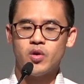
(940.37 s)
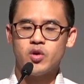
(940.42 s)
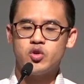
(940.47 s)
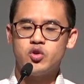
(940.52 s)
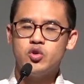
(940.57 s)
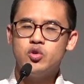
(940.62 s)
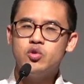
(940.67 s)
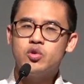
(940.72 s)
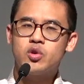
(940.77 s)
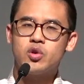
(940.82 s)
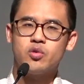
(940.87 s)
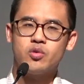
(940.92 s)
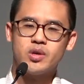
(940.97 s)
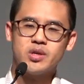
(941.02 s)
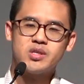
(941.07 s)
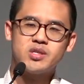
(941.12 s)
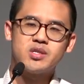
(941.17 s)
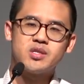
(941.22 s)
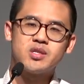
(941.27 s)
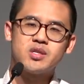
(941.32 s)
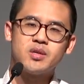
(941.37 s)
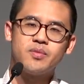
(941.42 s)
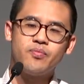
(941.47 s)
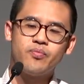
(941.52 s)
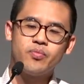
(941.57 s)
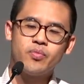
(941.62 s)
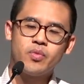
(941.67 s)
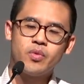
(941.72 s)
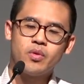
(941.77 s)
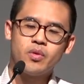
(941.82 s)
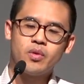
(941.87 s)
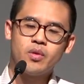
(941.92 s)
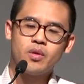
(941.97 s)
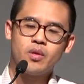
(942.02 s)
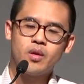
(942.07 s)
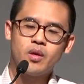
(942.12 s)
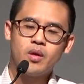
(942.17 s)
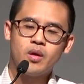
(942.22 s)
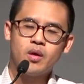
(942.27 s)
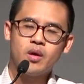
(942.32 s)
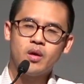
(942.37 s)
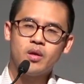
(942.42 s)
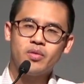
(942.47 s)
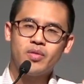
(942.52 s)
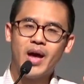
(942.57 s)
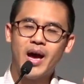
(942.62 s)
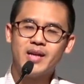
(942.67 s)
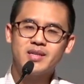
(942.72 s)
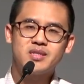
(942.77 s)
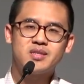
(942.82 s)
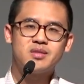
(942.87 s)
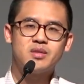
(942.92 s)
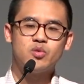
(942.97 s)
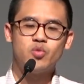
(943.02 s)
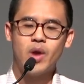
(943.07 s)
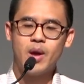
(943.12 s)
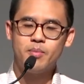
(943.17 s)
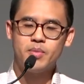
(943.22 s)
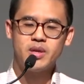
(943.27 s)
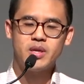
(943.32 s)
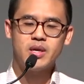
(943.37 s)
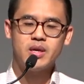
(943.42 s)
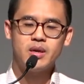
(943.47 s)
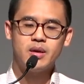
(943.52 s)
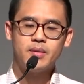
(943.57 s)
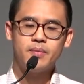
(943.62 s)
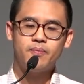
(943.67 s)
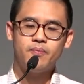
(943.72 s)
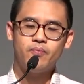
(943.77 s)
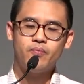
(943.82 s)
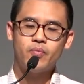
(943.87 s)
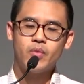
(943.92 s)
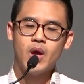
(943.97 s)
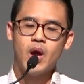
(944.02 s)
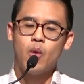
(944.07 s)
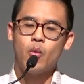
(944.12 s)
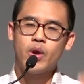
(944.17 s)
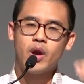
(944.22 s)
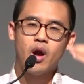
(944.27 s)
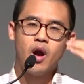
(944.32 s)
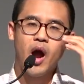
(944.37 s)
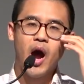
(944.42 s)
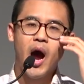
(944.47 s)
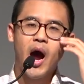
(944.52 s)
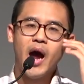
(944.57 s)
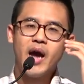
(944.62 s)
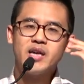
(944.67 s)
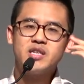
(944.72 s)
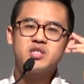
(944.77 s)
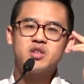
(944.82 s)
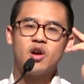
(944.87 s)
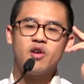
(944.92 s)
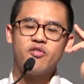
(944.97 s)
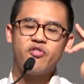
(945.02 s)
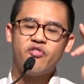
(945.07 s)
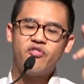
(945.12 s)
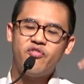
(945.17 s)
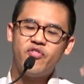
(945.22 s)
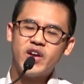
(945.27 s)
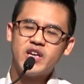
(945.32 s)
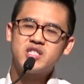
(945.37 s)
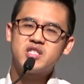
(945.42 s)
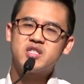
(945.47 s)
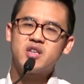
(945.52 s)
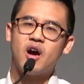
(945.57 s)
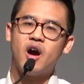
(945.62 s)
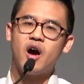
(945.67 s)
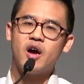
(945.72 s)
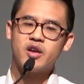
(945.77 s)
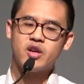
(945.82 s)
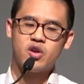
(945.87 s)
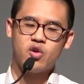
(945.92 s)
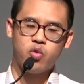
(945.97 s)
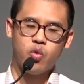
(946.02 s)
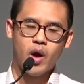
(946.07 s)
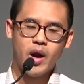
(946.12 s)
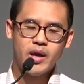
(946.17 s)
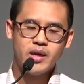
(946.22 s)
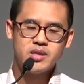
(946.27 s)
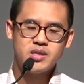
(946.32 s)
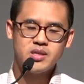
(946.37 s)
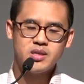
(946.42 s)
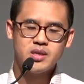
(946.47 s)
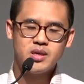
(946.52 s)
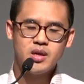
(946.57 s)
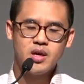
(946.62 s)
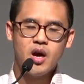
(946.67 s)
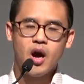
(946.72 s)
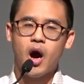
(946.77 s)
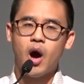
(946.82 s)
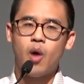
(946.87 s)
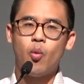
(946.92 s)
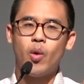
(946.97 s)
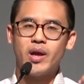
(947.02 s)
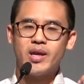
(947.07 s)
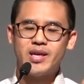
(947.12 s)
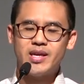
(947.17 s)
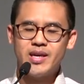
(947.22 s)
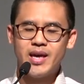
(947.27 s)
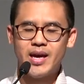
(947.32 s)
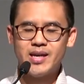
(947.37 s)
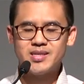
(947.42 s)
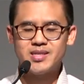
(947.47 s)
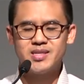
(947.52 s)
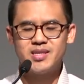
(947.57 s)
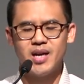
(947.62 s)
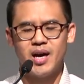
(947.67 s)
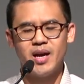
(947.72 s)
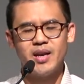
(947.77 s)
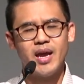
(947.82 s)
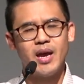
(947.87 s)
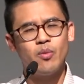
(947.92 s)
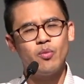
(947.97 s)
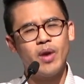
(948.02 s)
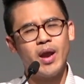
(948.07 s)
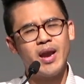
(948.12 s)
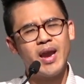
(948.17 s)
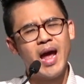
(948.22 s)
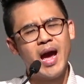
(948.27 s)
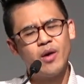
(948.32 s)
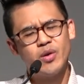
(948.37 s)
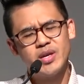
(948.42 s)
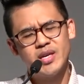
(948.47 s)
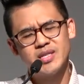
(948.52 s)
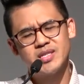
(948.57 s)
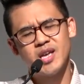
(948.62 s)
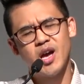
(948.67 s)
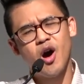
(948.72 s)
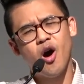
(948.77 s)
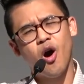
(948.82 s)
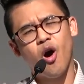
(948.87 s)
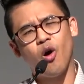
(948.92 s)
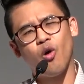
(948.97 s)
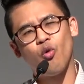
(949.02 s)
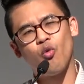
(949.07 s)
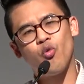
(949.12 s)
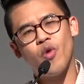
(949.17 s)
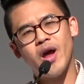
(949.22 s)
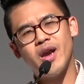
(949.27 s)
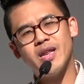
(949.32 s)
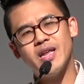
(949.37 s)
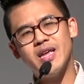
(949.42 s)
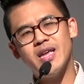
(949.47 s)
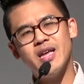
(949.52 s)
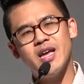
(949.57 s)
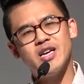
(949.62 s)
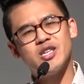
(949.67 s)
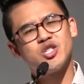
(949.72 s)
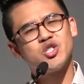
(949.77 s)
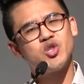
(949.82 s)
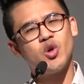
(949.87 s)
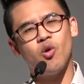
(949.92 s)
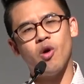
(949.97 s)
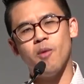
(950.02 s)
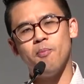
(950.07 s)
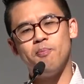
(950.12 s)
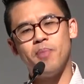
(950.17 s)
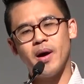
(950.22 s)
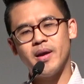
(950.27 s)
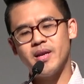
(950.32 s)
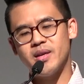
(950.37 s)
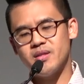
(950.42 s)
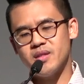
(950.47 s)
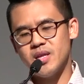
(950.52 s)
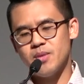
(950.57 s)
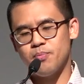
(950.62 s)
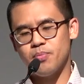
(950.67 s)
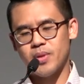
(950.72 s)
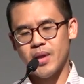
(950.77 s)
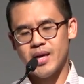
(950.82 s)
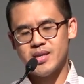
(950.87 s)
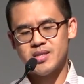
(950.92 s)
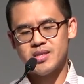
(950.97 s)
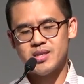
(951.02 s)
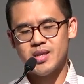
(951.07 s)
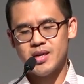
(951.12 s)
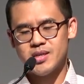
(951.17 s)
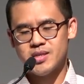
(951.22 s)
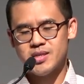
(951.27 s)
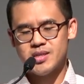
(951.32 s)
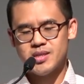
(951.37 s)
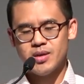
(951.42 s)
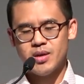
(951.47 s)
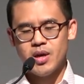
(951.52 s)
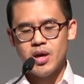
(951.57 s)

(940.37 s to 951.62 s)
Eucharist. That's the remedy. When our eyes are fixed on Christ, on what he has done and how he's already so abundantly blessed us,